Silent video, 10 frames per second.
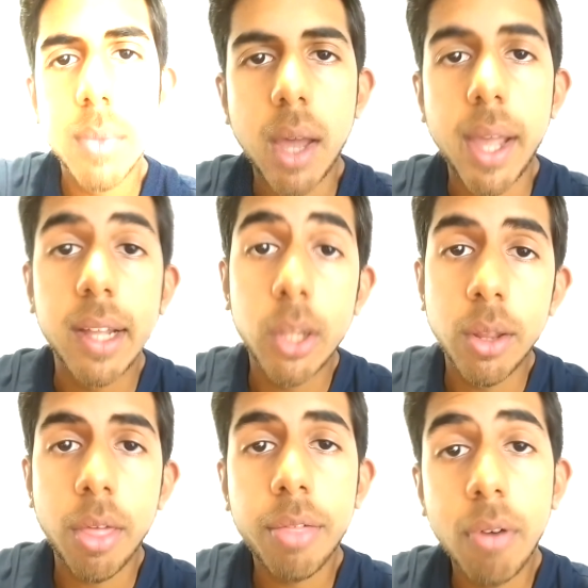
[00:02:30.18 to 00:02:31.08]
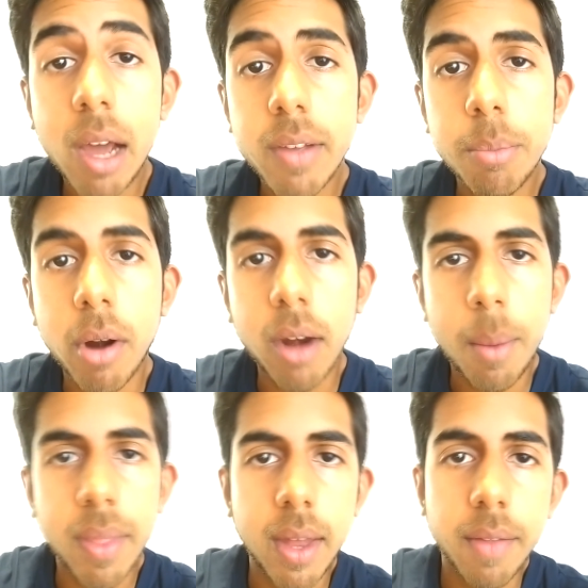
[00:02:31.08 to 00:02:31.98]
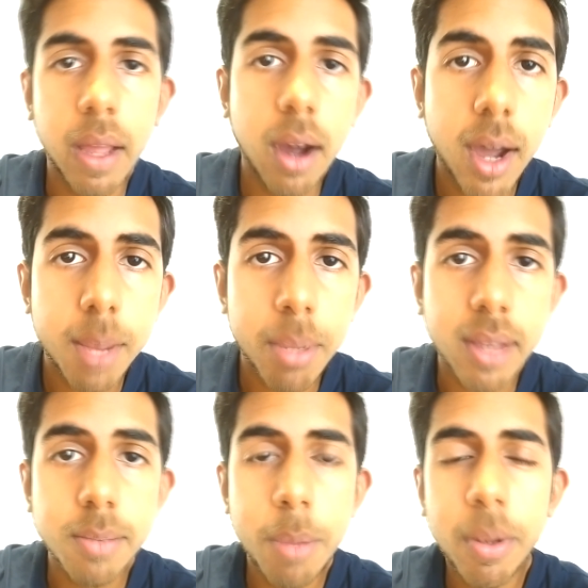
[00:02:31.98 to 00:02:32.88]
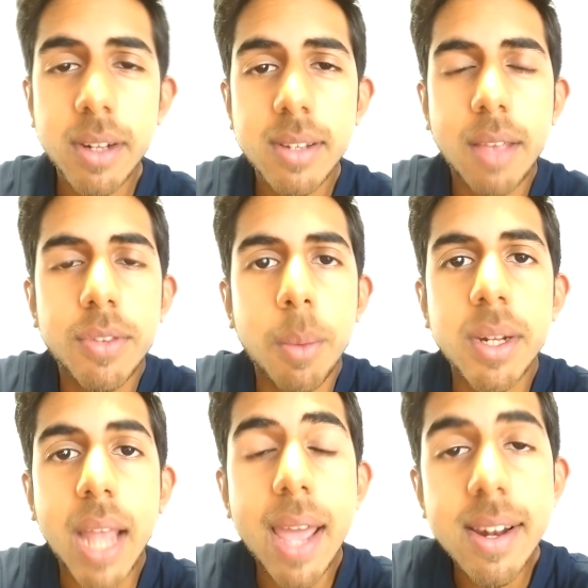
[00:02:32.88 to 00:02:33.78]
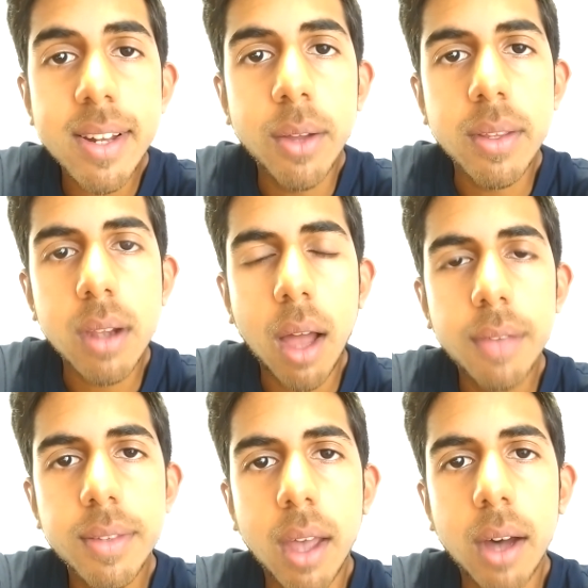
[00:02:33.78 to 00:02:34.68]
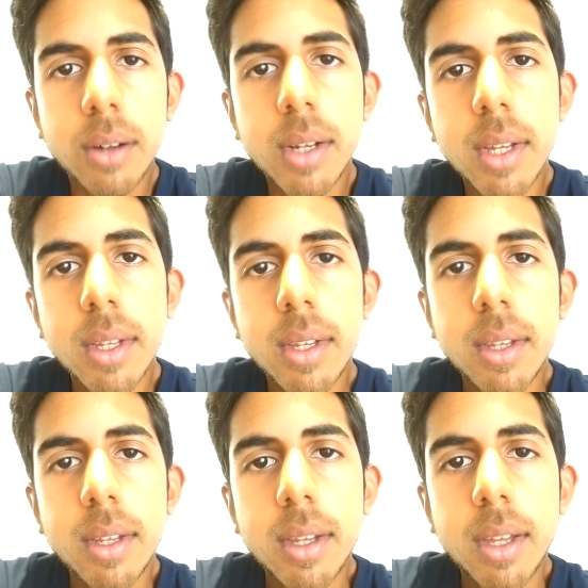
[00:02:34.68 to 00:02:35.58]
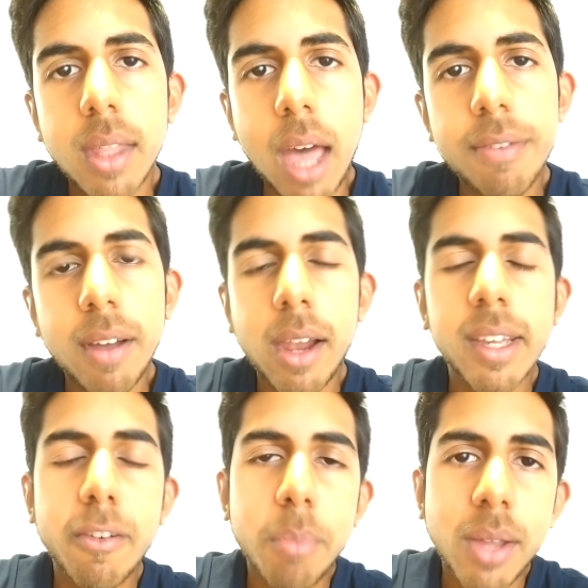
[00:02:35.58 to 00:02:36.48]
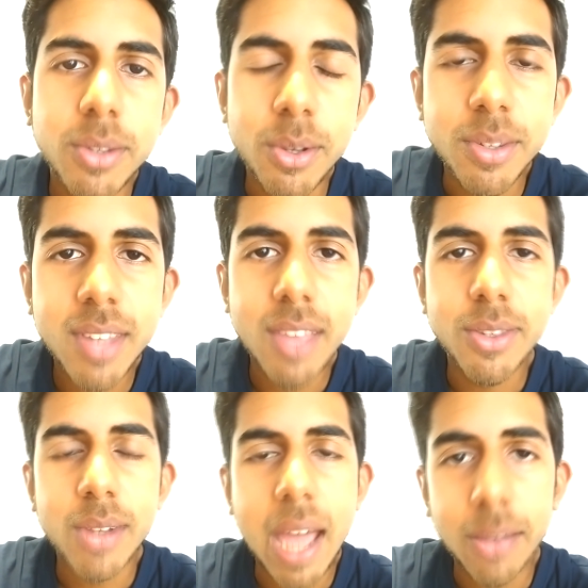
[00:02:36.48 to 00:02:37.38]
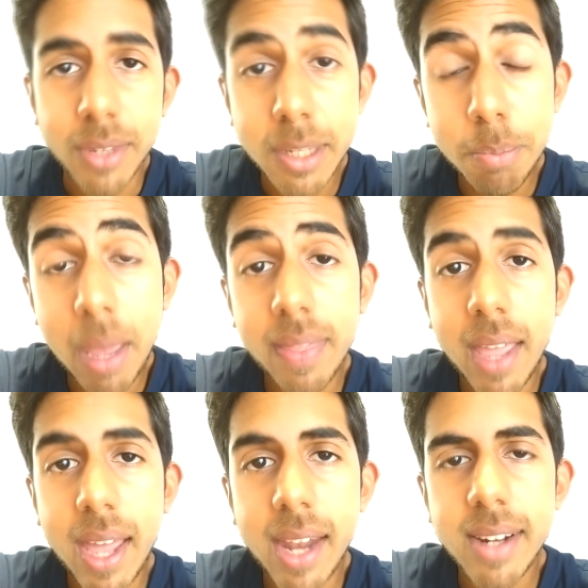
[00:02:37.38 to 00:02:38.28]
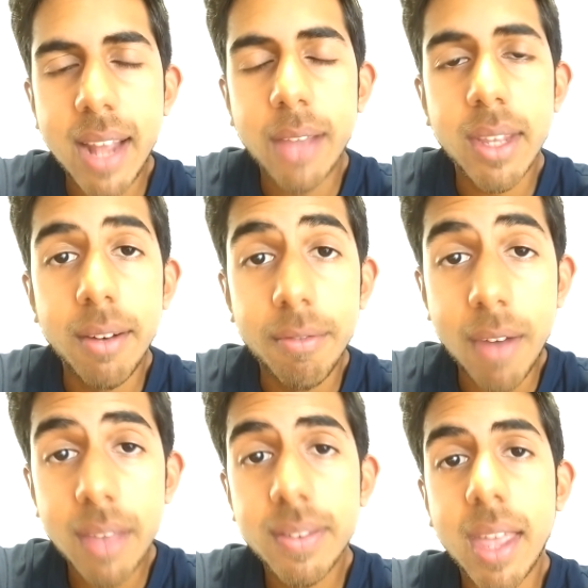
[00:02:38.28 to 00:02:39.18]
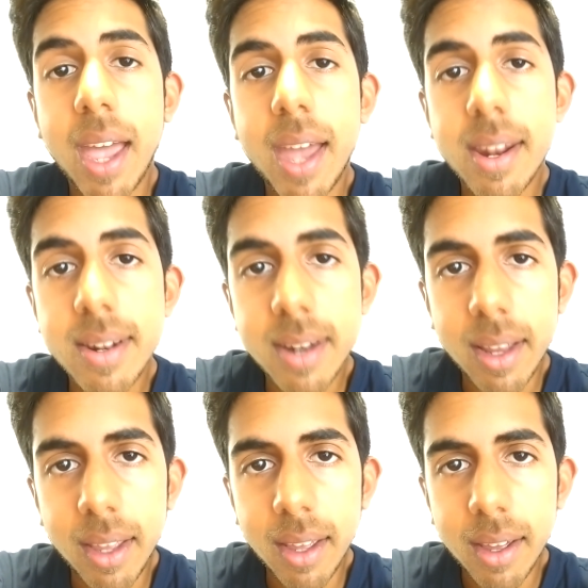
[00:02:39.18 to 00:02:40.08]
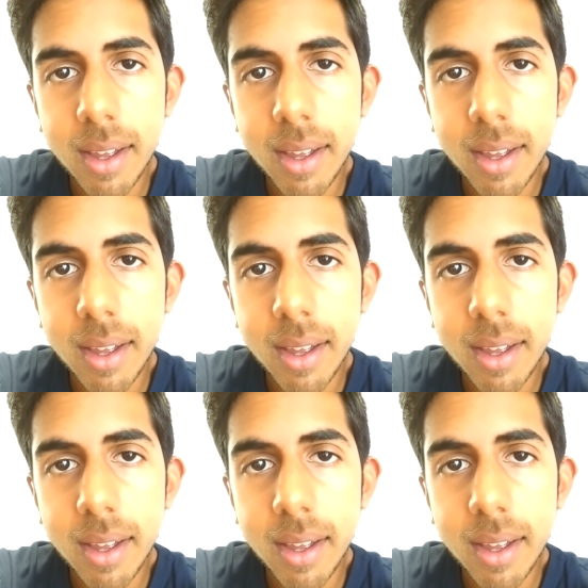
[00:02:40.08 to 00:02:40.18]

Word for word: I included the thriving program at the end of the guide because people just have so much energy on this lifestyle that I felt like giving my two cents on how to spend that energy, how to invest that energy